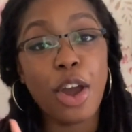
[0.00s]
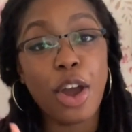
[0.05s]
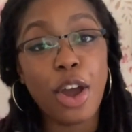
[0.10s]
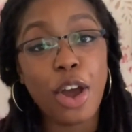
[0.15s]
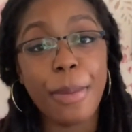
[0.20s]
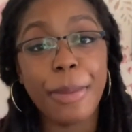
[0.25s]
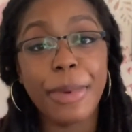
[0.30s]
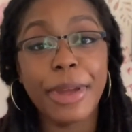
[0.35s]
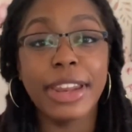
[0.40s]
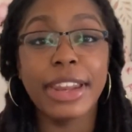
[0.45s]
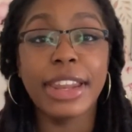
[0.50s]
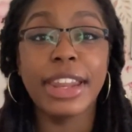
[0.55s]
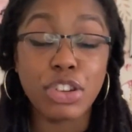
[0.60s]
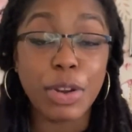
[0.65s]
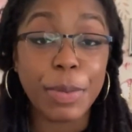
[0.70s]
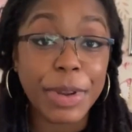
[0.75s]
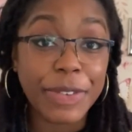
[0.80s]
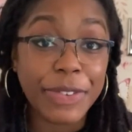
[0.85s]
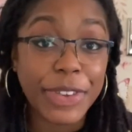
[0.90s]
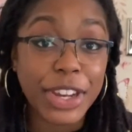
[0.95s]
comment,
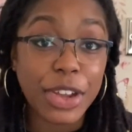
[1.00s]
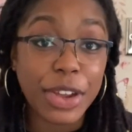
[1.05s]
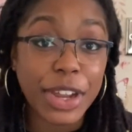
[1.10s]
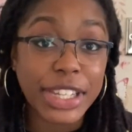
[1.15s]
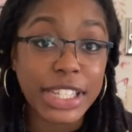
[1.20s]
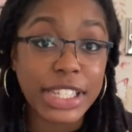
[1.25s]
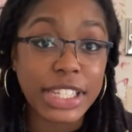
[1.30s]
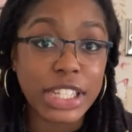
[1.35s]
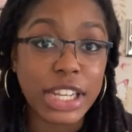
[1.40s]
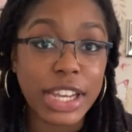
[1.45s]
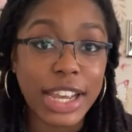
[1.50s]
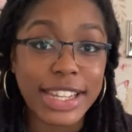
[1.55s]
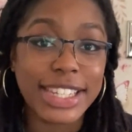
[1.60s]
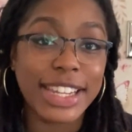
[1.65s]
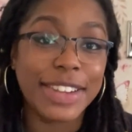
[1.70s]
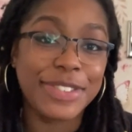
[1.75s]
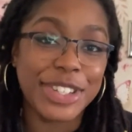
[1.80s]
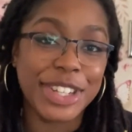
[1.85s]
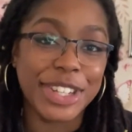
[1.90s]
drop any video ideas that you guys have